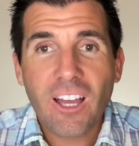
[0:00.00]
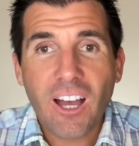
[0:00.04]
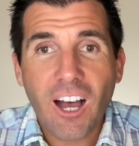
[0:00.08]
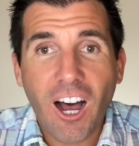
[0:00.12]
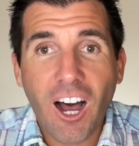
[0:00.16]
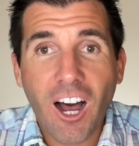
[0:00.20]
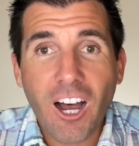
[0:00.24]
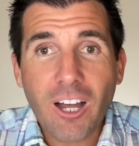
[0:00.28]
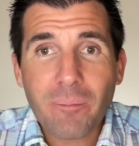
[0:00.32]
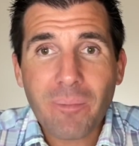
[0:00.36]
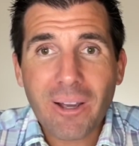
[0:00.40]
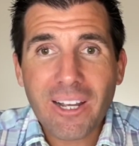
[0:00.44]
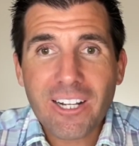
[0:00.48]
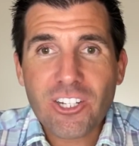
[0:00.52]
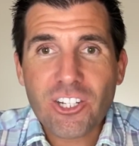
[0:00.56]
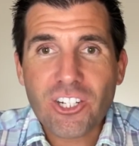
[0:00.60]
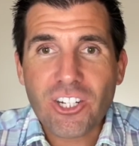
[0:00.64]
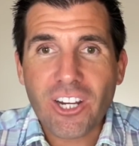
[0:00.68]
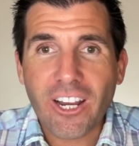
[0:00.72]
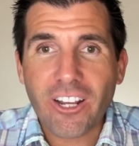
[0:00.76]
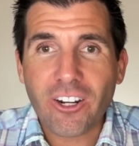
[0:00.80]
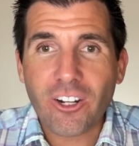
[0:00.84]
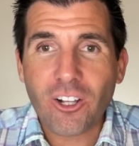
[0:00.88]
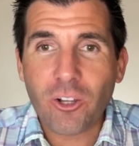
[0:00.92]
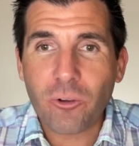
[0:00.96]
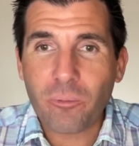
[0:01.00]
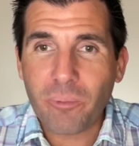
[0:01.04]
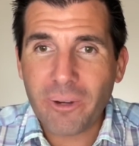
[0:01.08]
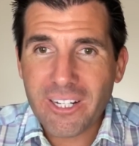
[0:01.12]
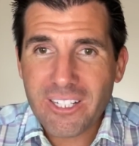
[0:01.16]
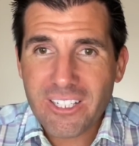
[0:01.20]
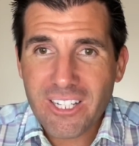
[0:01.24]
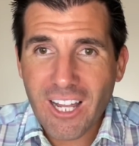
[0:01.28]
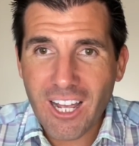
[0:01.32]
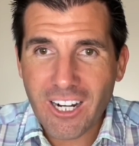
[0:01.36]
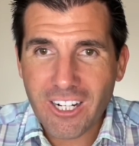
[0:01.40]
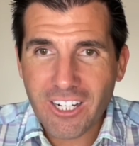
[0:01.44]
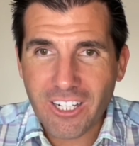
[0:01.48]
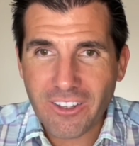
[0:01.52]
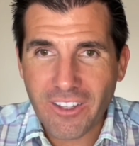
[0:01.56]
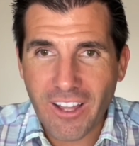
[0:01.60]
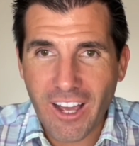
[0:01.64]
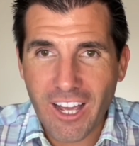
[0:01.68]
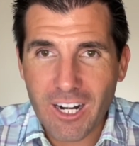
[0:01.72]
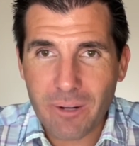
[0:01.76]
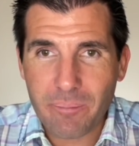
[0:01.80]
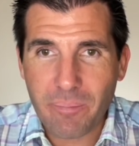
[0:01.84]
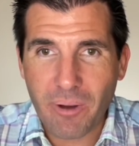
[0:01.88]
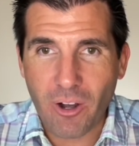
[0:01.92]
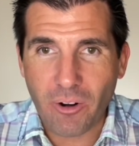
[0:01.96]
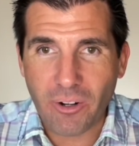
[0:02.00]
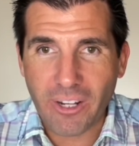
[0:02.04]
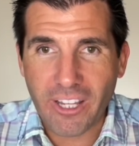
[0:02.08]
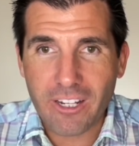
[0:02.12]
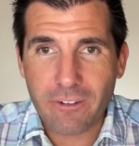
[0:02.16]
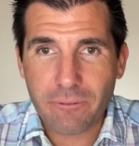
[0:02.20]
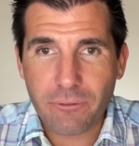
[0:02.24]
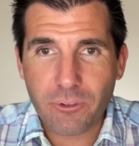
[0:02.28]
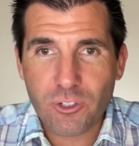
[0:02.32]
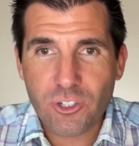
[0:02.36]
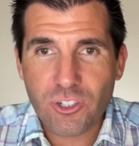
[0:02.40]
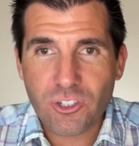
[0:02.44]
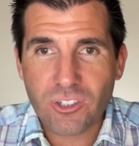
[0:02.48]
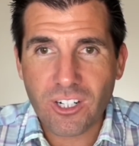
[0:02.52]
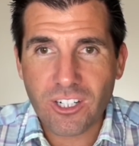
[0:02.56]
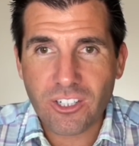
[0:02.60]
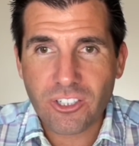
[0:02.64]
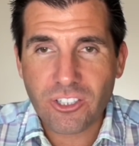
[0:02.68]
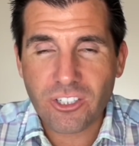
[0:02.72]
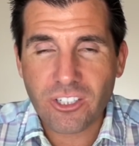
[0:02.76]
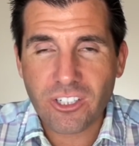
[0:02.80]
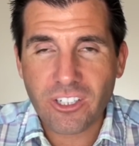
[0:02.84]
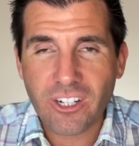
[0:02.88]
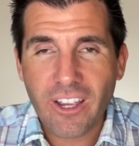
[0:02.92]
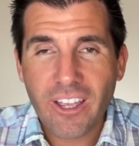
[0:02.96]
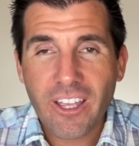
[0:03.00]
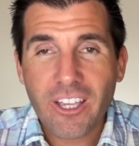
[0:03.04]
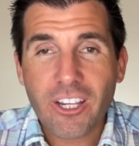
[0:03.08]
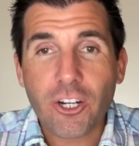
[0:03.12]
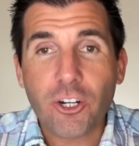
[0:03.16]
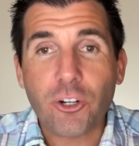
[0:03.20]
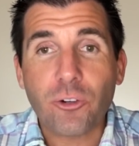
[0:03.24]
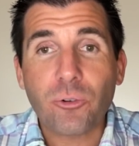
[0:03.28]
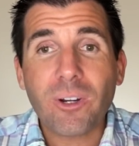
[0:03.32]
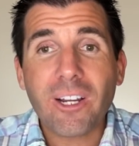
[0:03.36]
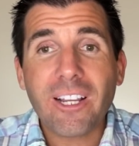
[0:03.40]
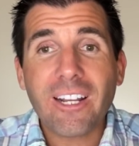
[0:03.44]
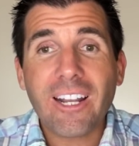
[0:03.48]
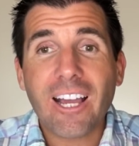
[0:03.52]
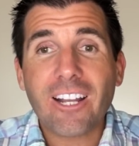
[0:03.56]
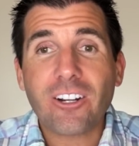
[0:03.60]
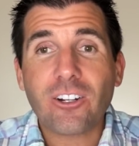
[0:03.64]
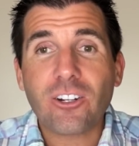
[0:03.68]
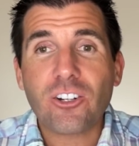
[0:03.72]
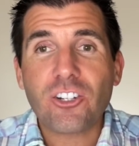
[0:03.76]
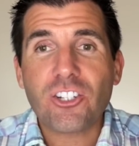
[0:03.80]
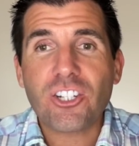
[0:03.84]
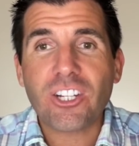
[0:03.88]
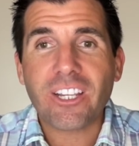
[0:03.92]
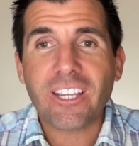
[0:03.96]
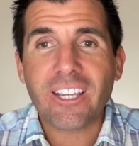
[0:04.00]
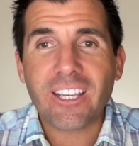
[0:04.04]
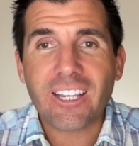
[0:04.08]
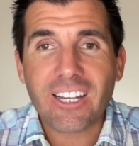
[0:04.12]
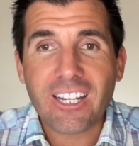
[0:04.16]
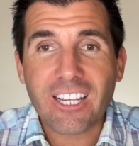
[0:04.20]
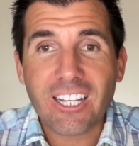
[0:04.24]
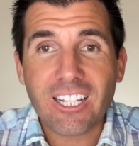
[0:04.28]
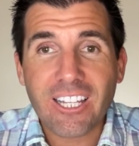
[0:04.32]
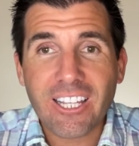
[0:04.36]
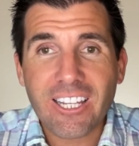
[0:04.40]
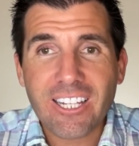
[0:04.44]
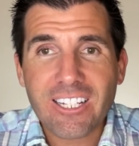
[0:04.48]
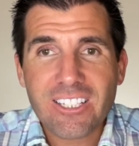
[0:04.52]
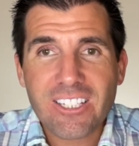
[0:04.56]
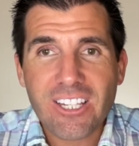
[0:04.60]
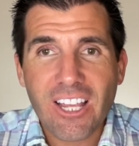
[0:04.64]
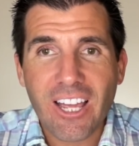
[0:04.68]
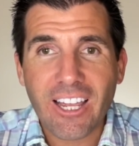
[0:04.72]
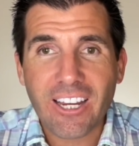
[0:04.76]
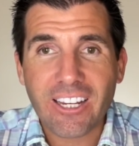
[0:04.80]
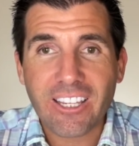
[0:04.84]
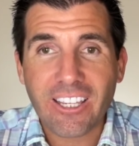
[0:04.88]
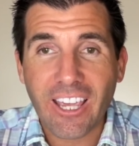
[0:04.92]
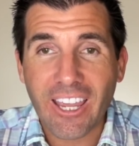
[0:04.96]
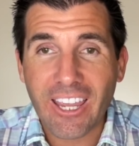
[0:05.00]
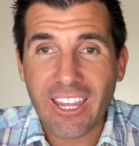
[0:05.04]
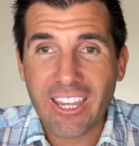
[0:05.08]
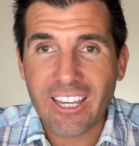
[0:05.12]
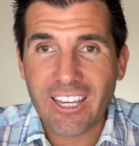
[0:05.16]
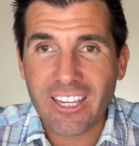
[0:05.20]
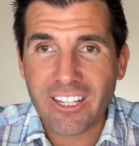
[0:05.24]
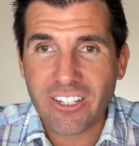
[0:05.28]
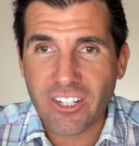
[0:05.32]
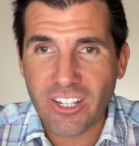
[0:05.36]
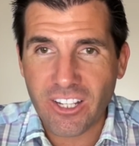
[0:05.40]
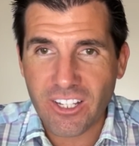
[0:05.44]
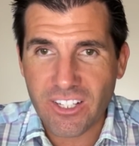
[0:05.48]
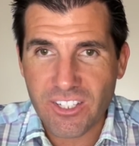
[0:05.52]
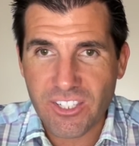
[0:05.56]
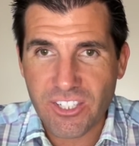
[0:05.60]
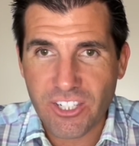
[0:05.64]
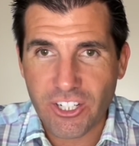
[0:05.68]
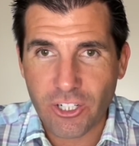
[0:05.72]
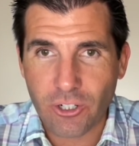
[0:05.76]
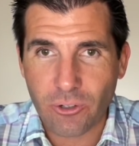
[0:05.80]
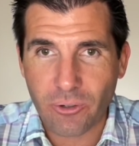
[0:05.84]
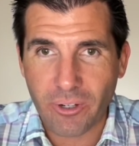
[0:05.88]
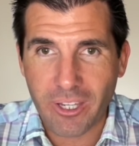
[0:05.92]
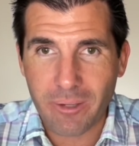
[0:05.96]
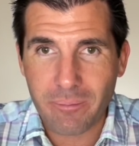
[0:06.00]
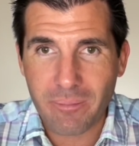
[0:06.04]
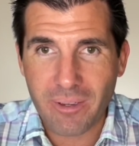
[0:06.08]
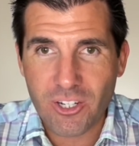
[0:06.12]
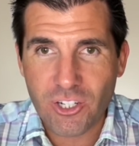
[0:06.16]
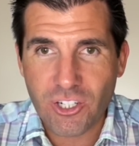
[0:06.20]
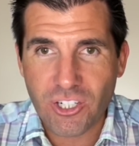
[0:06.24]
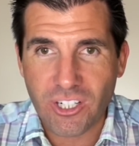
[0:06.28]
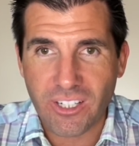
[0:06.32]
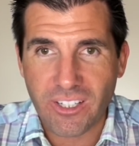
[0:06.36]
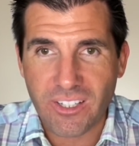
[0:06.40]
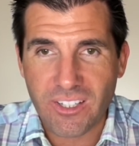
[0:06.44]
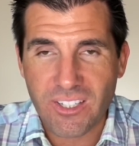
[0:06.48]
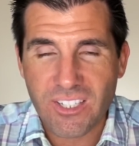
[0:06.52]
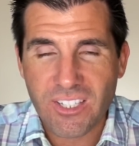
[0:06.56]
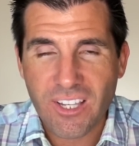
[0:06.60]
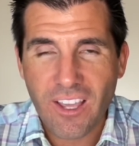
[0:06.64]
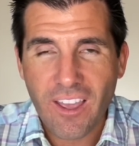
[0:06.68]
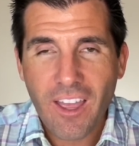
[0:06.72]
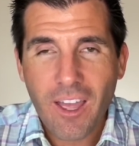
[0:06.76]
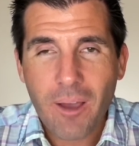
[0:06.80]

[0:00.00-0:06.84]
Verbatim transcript: On my channel, we talk a lot about infrastructure, green energy, clean tech, and zero emissions.